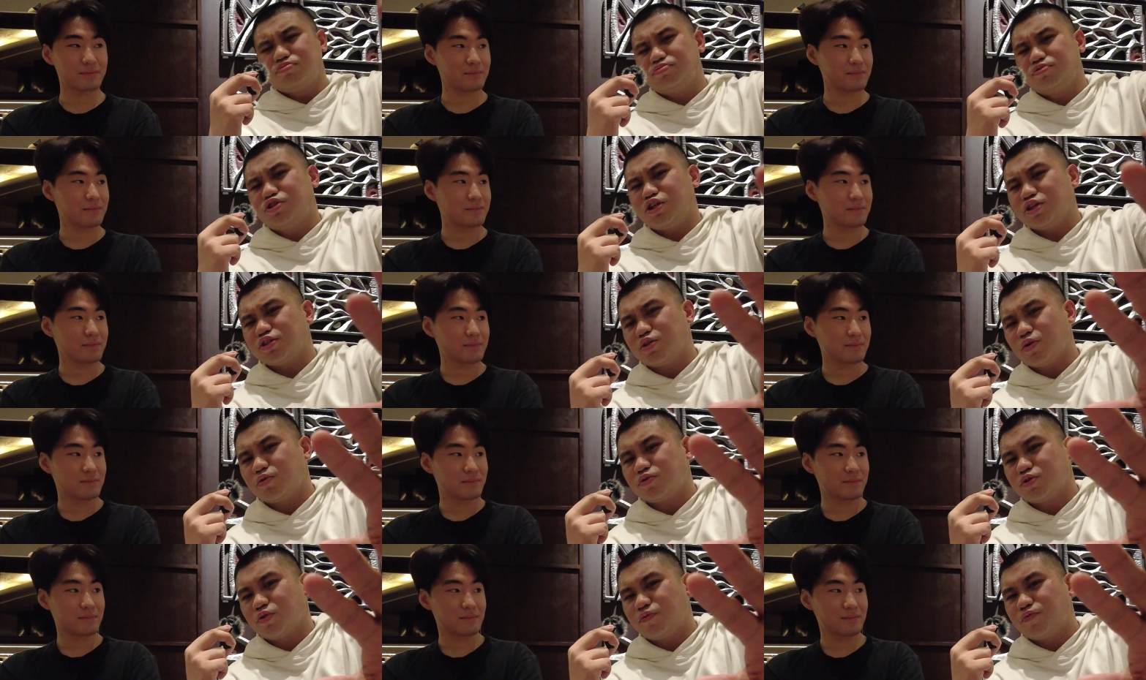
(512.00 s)
Speaker 1: just
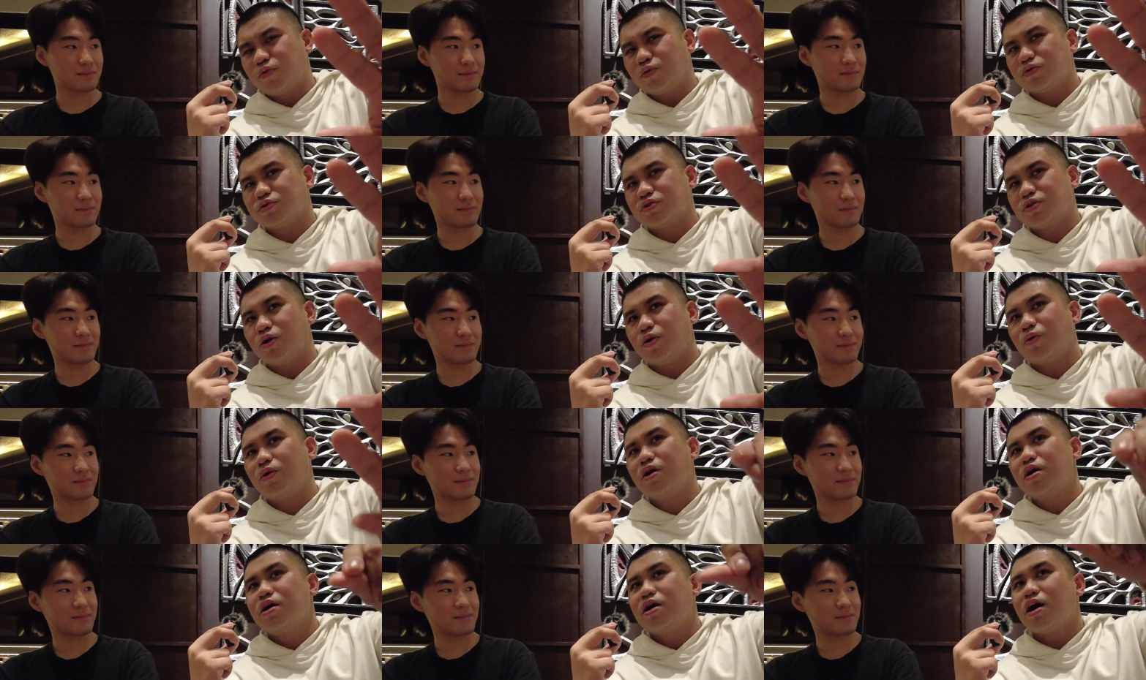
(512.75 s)
so so folks
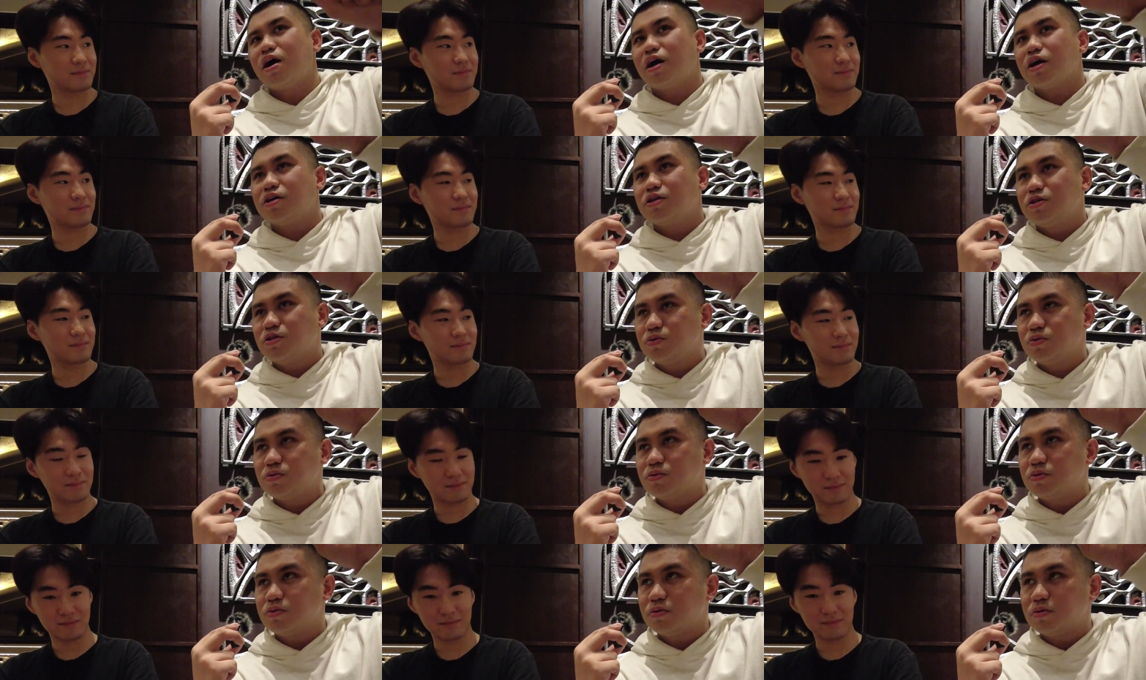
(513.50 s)
know, uh,
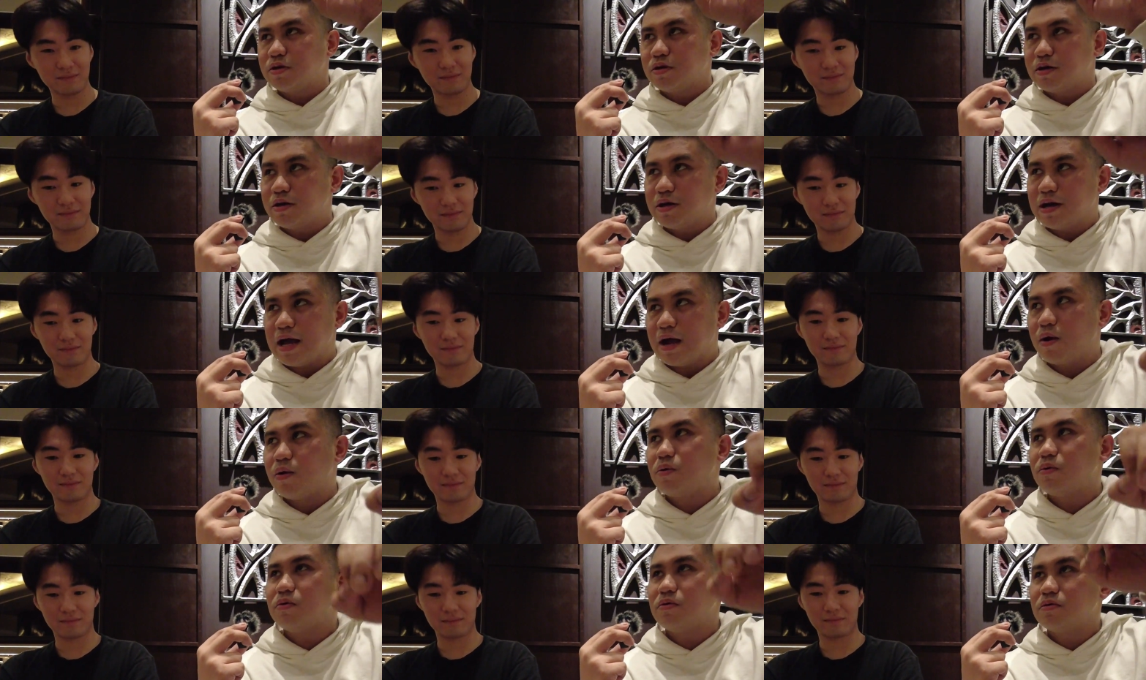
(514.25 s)
you
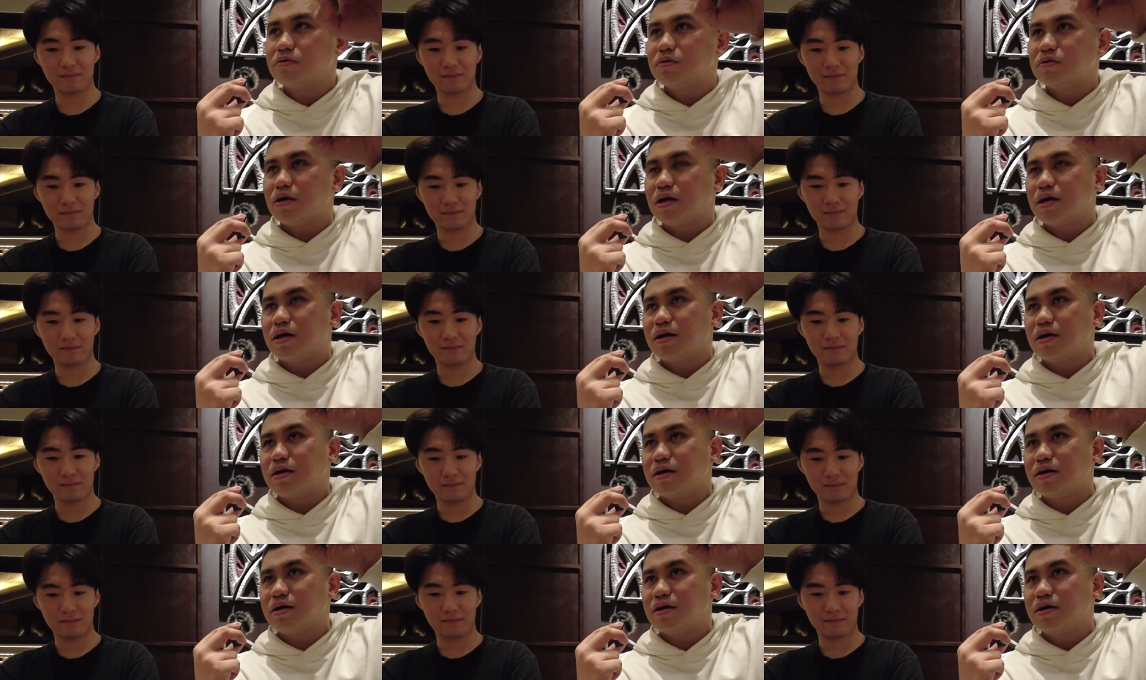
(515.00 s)
now
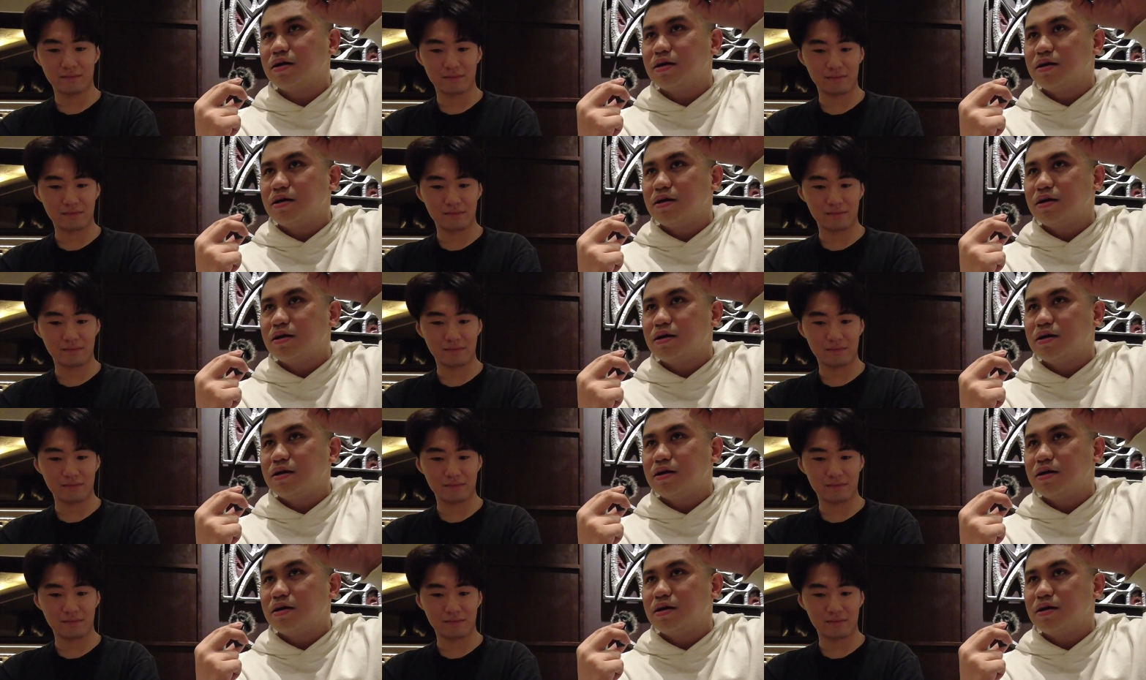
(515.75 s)
uh,